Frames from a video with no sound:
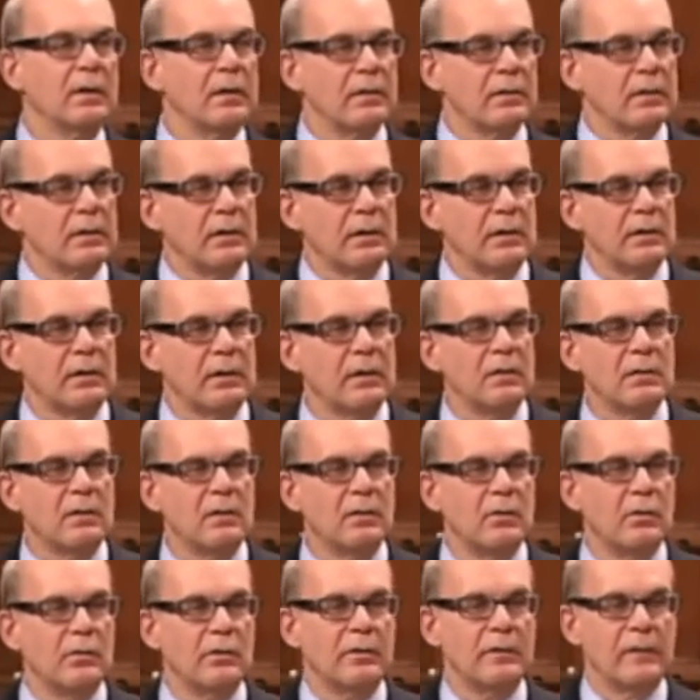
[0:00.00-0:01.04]
he
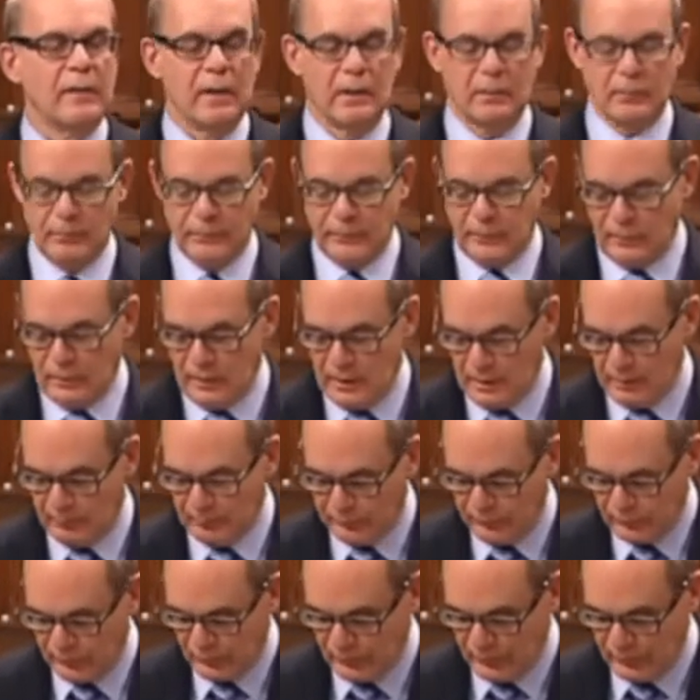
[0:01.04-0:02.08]
concluded that
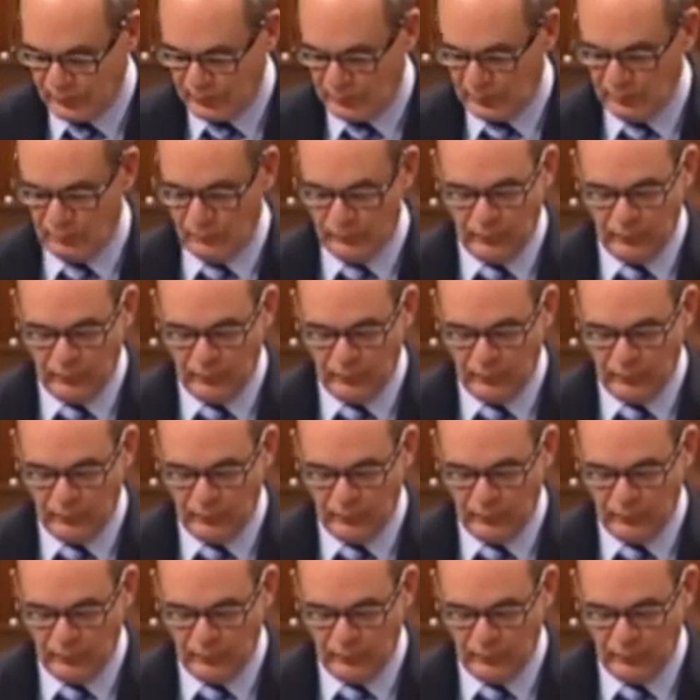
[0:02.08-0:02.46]
perhaps the